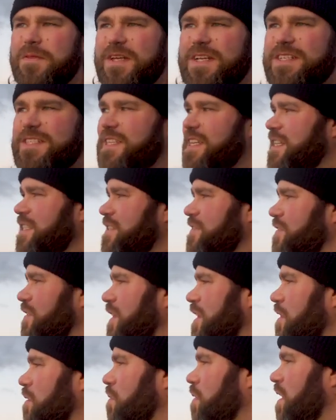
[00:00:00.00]
these things for a
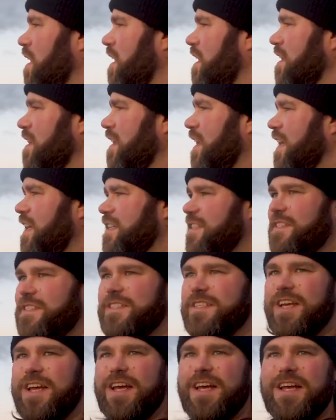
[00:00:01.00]
little while, and
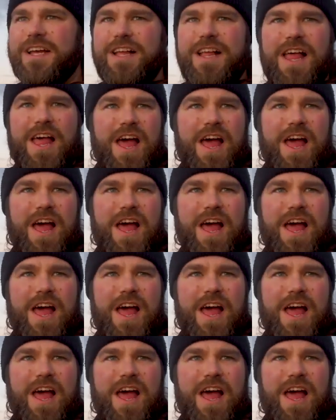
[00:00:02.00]
uh,